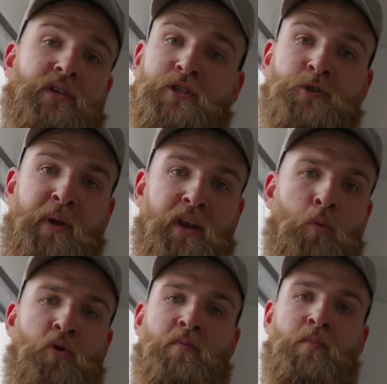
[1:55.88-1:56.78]
the
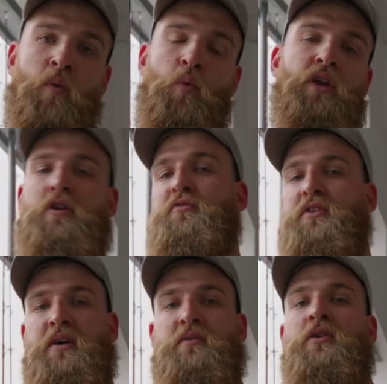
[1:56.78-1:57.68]
spindle worm, one
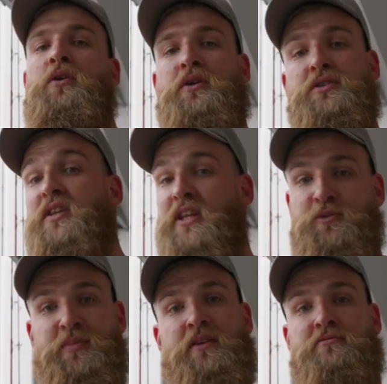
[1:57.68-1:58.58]
of the lures that
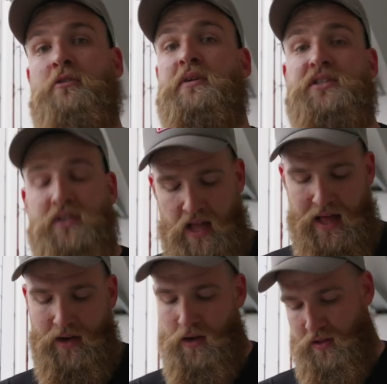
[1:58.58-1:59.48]
has been requested
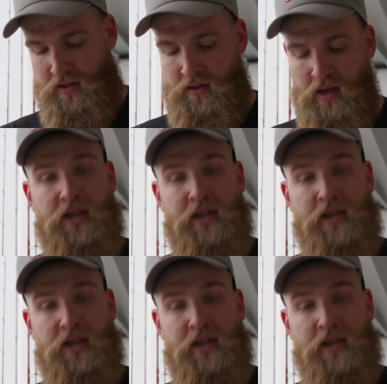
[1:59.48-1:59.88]
a lot the